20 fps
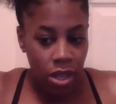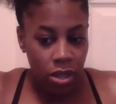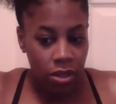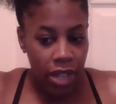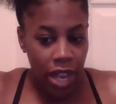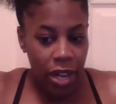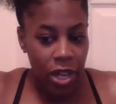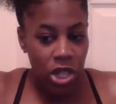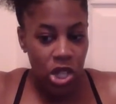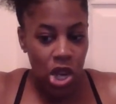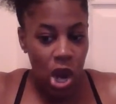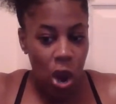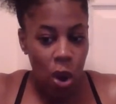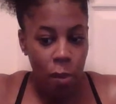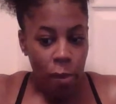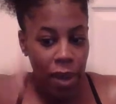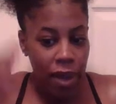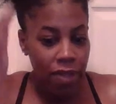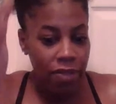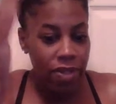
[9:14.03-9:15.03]
They just
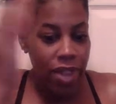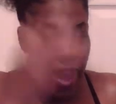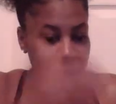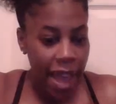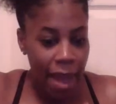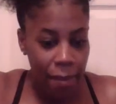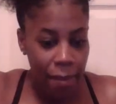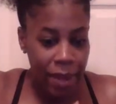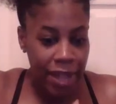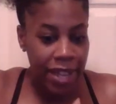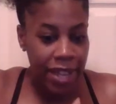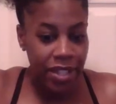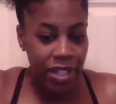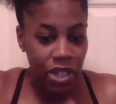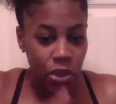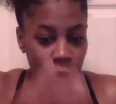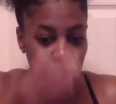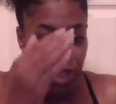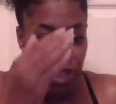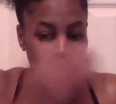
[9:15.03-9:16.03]
showed me that
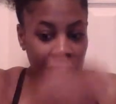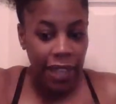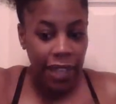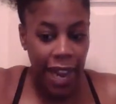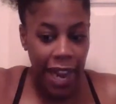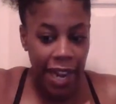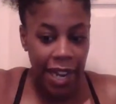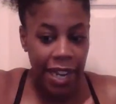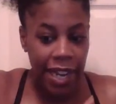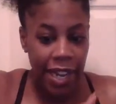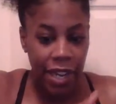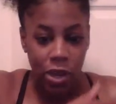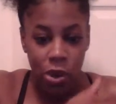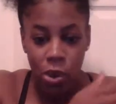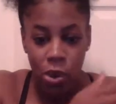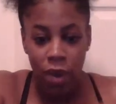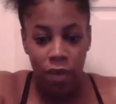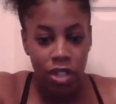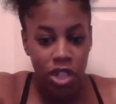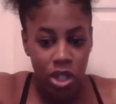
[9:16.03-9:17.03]
business with that lady and
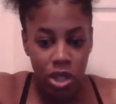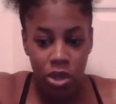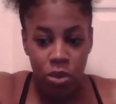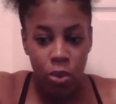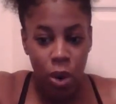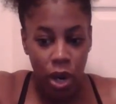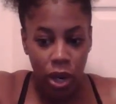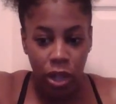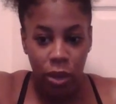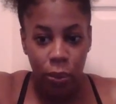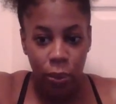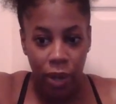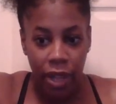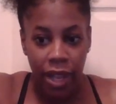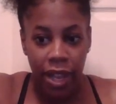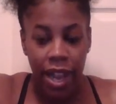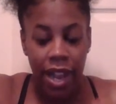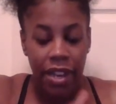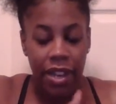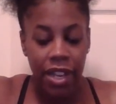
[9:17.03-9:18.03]
whoever she was working
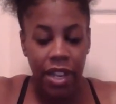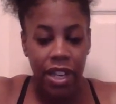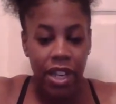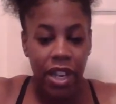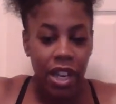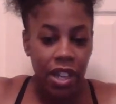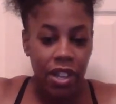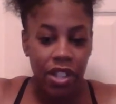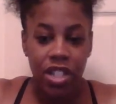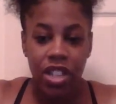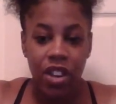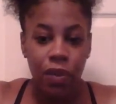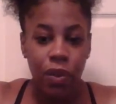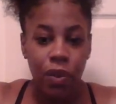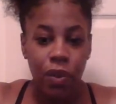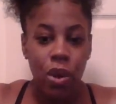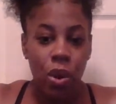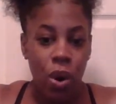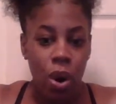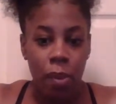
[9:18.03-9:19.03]
with, and then the other stuff
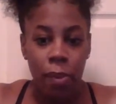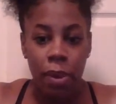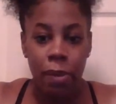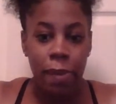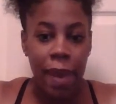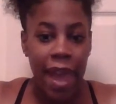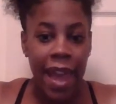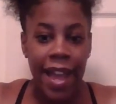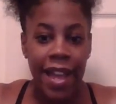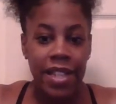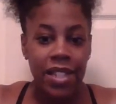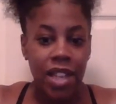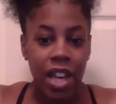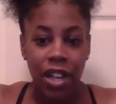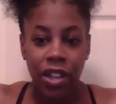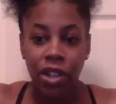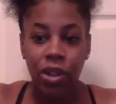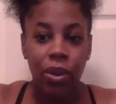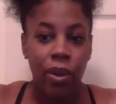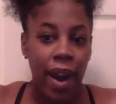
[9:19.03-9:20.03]
with the army base
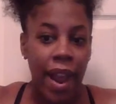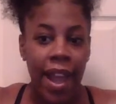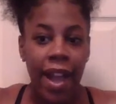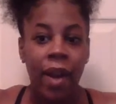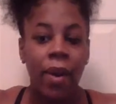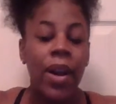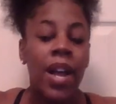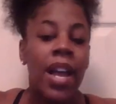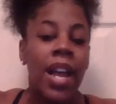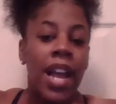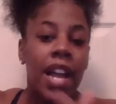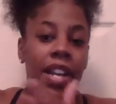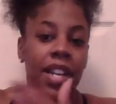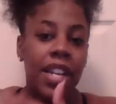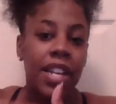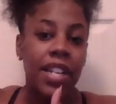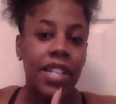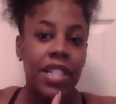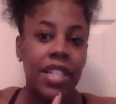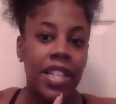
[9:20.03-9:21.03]
underground, and
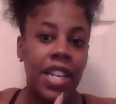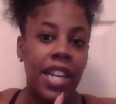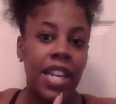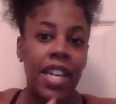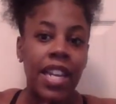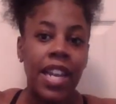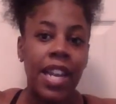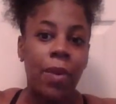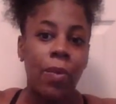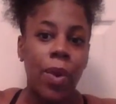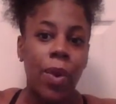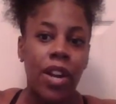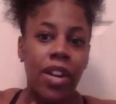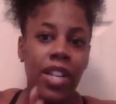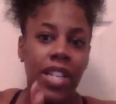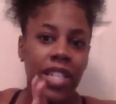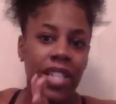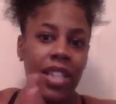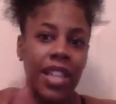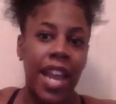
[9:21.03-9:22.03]
then the city and where
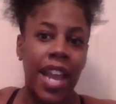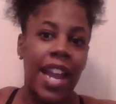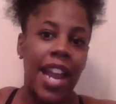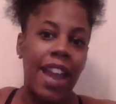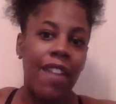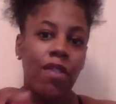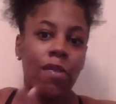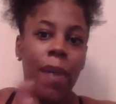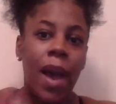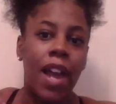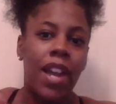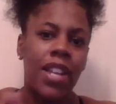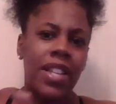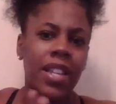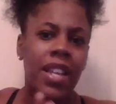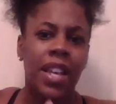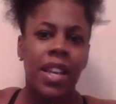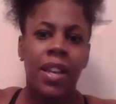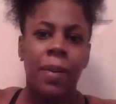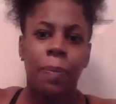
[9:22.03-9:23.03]
this
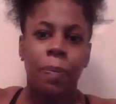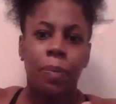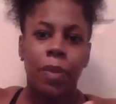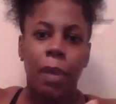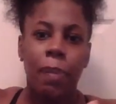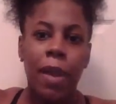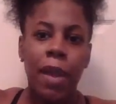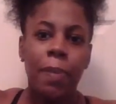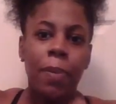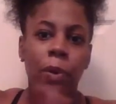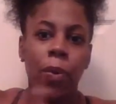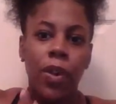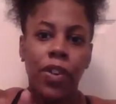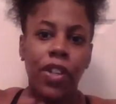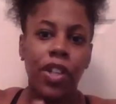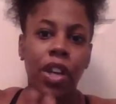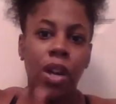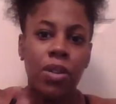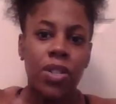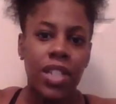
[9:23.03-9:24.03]
people
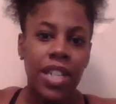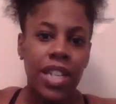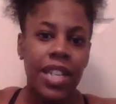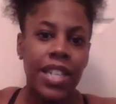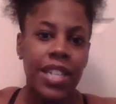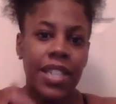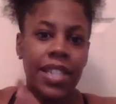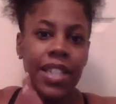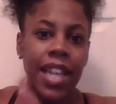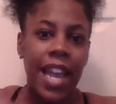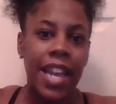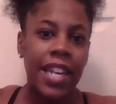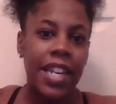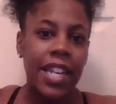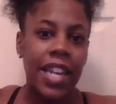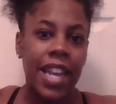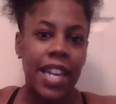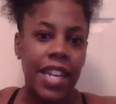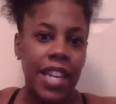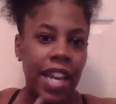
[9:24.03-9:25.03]
went to go see this lady
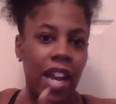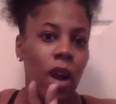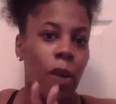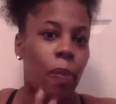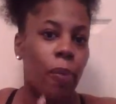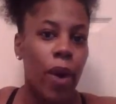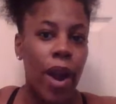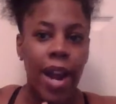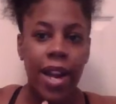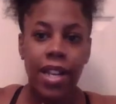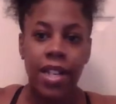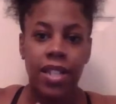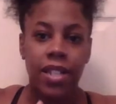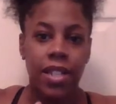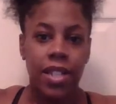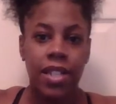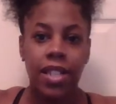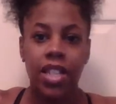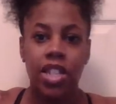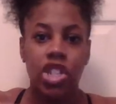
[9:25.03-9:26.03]
that did her
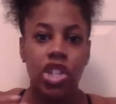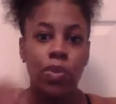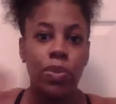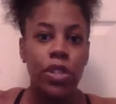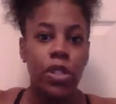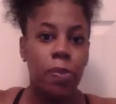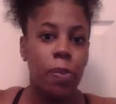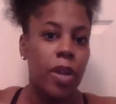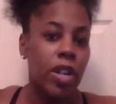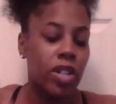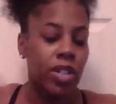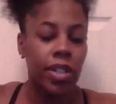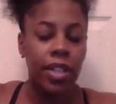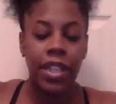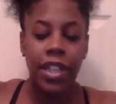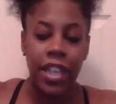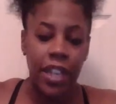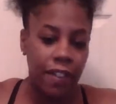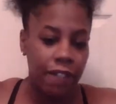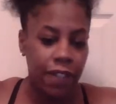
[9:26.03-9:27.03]
practices, because she was
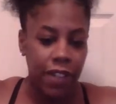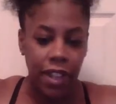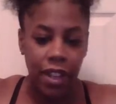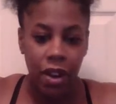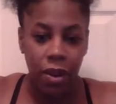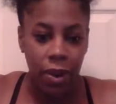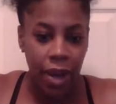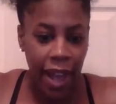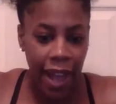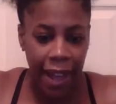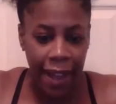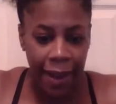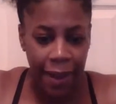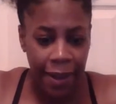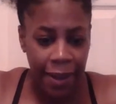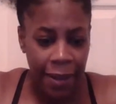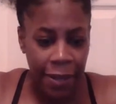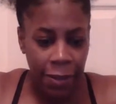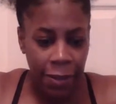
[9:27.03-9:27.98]
spiritually gifted, okay?